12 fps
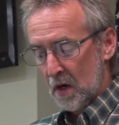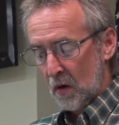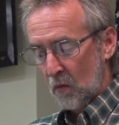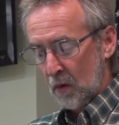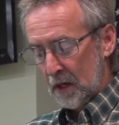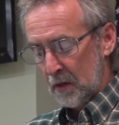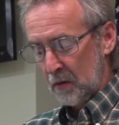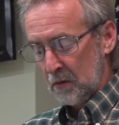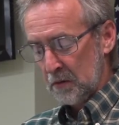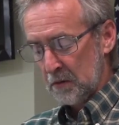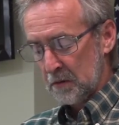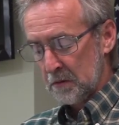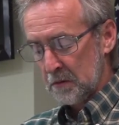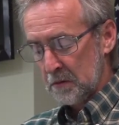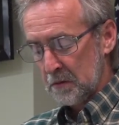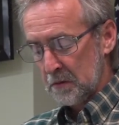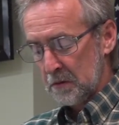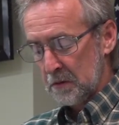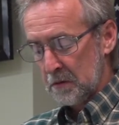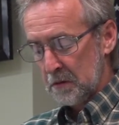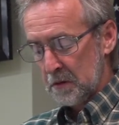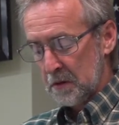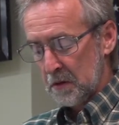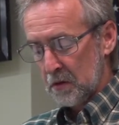Well,
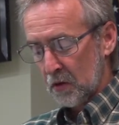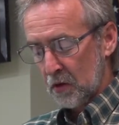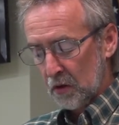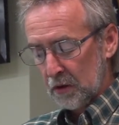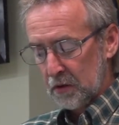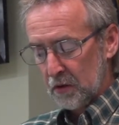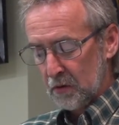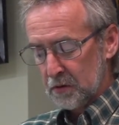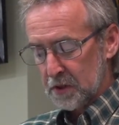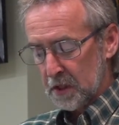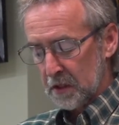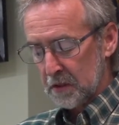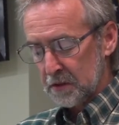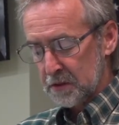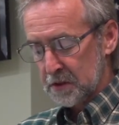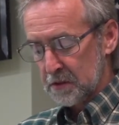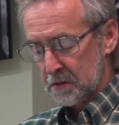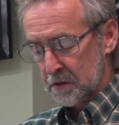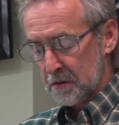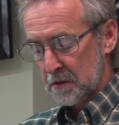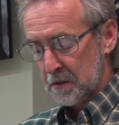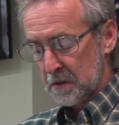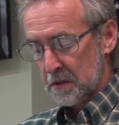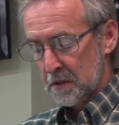the good news is
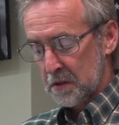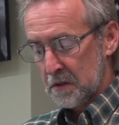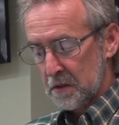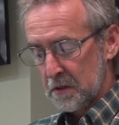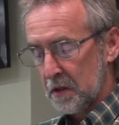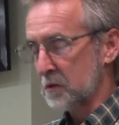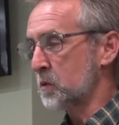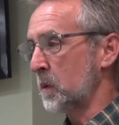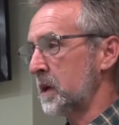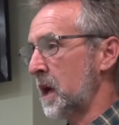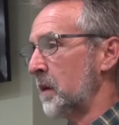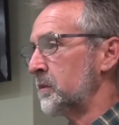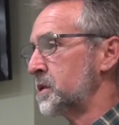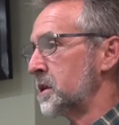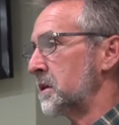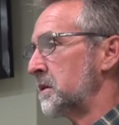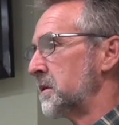there's redemption.